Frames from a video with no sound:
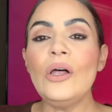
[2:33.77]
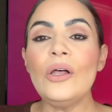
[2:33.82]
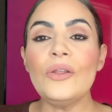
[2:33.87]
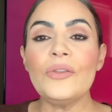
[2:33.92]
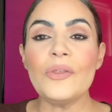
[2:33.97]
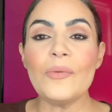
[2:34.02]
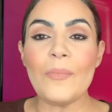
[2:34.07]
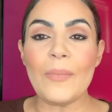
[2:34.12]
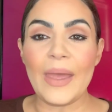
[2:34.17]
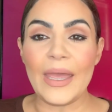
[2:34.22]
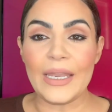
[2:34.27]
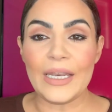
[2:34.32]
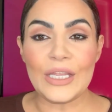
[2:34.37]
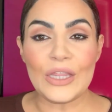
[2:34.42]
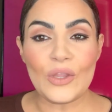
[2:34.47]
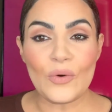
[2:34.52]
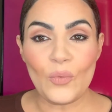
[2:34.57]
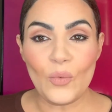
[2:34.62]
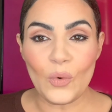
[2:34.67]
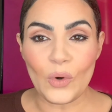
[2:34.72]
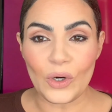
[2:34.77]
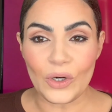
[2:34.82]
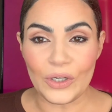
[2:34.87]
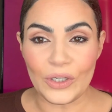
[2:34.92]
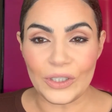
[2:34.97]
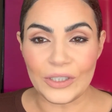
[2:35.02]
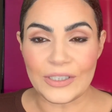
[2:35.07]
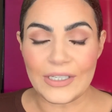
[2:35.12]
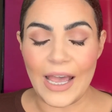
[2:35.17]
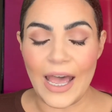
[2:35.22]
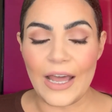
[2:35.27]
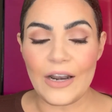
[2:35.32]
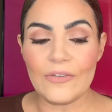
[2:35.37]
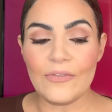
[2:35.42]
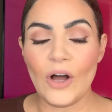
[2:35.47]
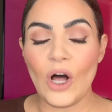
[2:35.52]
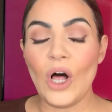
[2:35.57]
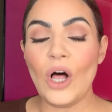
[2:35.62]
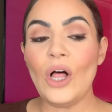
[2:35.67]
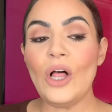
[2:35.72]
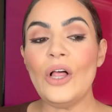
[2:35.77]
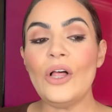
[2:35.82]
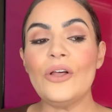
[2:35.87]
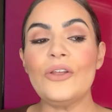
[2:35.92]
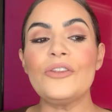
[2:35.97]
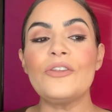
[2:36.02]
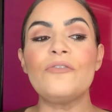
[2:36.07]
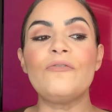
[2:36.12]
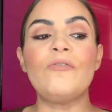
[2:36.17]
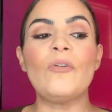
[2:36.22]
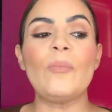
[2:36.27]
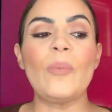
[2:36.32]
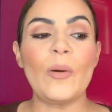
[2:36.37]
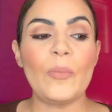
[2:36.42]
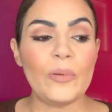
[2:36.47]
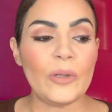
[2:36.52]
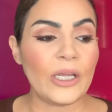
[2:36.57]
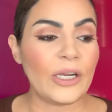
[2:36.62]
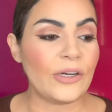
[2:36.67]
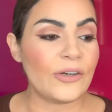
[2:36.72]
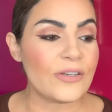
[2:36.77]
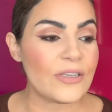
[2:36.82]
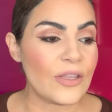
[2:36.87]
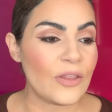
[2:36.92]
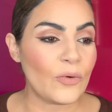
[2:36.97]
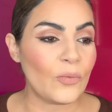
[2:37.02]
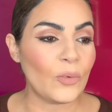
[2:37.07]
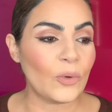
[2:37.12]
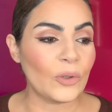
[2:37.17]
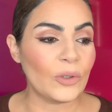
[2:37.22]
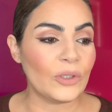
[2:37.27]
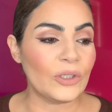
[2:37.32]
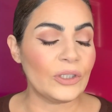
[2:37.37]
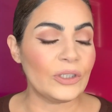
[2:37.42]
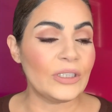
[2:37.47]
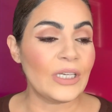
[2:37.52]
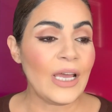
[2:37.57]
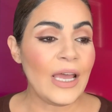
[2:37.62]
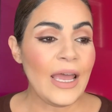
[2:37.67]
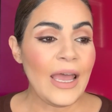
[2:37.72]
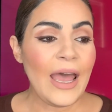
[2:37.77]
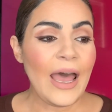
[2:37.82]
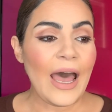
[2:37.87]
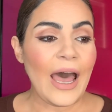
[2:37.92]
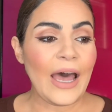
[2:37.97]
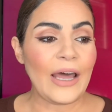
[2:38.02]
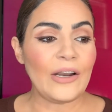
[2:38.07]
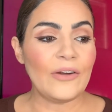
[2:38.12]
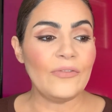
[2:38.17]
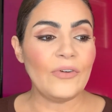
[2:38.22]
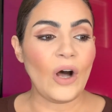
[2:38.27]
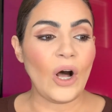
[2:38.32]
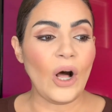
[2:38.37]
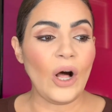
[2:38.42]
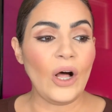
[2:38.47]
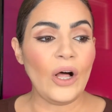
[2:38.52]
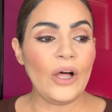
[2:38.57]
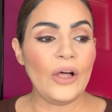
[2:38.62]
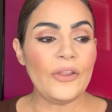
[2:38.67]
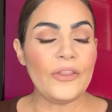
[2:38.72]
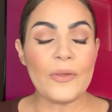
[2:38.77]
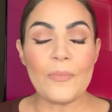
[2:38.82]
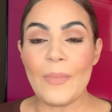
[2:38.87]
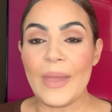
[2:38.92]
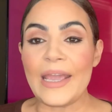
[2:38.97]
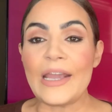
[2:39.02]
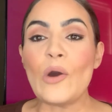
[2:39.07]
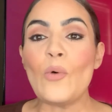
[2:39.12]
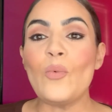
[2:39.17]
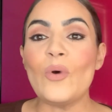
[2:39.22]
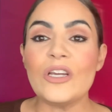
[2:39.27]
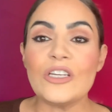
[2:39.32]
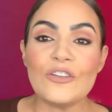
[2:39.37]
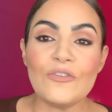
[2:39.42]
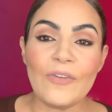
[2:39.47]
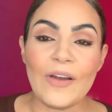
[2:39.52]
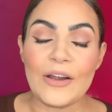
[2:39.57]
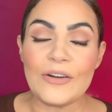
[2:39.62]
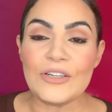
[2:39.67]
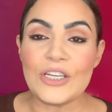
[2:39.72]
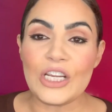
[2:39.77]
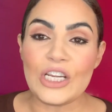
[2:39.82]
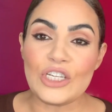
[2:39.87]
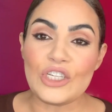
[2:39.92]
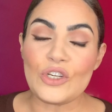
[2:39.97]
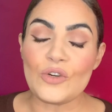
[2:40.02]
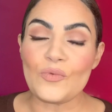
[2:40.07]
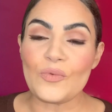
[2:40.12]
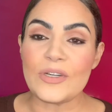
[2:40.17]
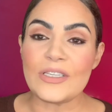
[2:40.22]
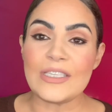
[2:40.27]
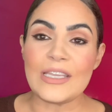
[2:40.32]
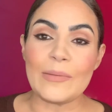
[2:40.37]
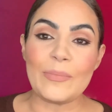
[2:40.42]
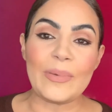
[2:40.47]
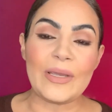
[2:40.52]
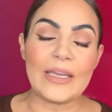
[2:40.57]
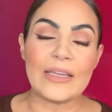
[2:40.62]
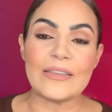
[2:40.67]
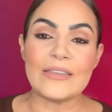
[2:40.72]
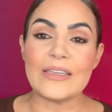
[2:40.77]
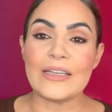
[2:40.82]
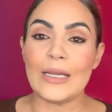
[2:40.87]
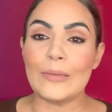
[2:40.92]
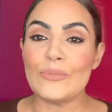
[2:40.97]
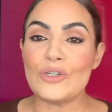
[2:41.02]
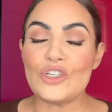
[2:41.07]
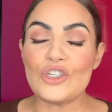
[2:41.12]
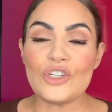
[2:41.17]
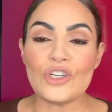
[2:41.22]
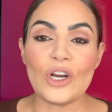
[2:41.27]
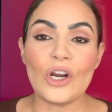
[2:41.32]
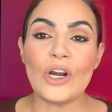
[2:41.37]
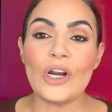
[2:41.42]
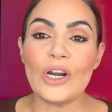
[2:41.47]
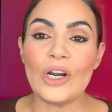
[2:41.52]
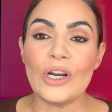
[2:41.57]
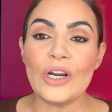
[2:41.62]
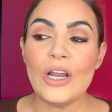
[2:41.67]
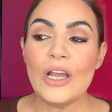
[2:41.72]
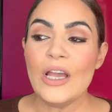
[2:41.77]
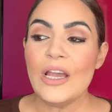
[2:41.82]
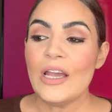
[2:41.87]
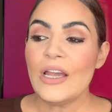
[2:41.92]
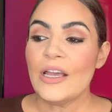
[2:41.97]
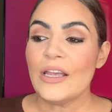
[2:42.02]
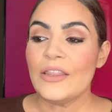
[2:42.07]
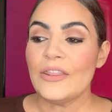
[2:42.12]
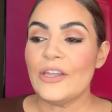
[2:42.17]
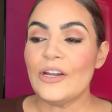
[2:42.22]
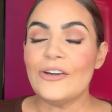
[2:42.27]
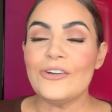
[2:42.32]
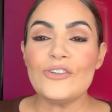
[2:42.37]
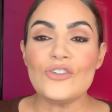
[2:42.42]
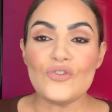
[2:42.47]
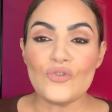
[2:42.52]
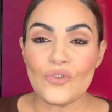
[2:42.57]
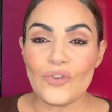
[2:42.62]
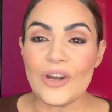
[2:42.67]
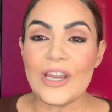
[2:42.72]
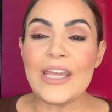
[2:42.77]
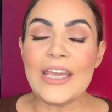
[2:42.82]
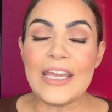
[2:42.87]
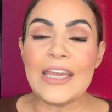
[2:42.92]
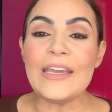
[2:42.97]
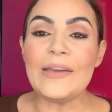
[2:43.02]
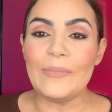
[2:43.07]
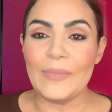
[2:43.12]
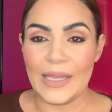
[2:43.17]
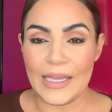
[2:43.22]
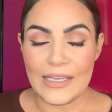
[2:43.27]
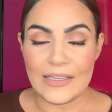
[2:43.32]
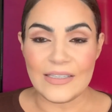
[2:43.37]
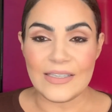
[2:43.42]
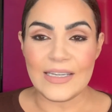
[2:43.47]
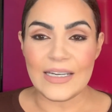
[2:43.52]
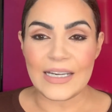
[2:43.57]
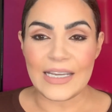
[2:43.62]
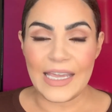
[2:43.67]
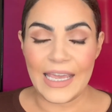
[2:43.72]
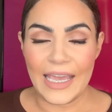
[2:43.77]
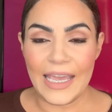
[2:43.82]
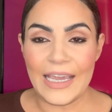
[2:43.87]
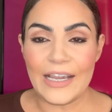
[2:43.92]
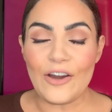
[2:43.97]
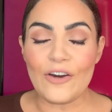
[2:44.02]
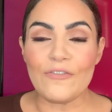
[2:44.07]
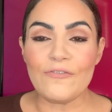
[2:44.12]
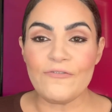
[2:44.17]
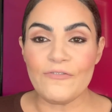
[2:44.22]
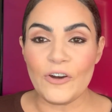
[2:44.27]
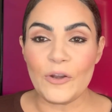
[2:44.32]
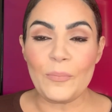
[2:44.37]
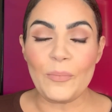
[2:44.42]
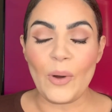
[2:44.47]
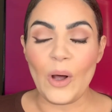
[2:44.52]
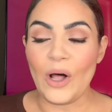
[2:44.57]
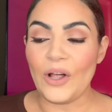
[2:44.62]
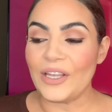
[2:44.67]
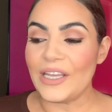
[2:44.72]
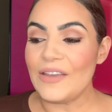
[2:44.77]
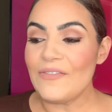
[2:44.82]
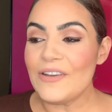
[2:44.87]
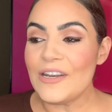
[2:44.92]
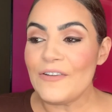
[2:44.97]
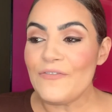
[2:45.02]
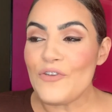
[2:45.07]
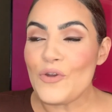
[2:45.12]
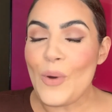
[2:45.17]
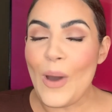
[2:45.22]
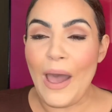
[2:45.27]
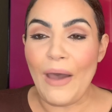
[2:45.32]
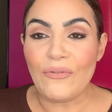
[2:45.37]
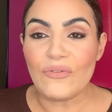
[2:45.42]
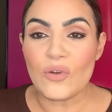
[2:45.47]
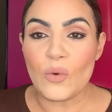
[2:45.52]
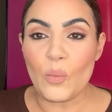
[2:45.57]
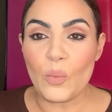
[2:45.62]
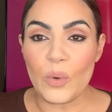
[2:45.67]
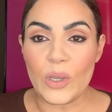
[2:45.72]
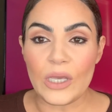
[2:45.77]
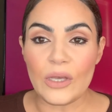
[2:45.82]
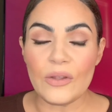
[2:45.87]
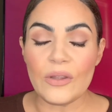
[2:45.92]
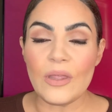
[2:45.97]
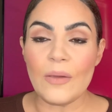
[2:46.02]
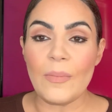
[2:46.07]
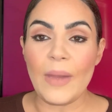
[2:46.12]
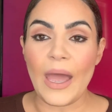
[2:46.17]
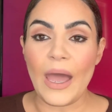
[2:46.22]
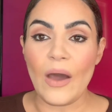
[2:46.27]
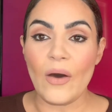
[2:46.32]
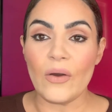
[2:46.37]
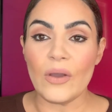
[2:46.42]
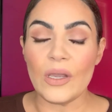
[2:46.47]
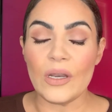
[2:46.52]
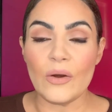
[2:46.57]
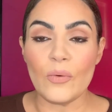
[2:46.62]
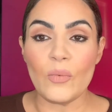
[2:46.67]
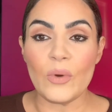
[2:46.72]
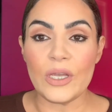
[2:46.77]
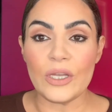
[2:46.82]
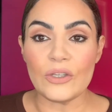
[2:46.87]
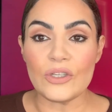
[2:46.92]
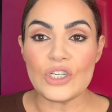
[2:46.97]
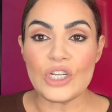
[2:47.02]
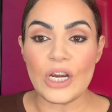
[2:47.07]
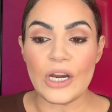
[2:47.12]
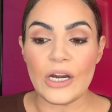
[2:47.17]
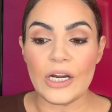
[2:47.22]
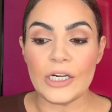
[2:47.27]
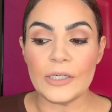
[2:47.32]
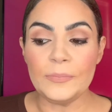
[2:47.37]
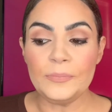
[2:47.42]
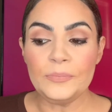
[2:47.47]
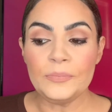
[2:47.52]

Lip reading: the men in the world, out of all the football players in the world, out of all the Make-A-Wish Foundation recipients that I'm sure their dream is to kick a football, even if you have to wheel them out in a wheelchair,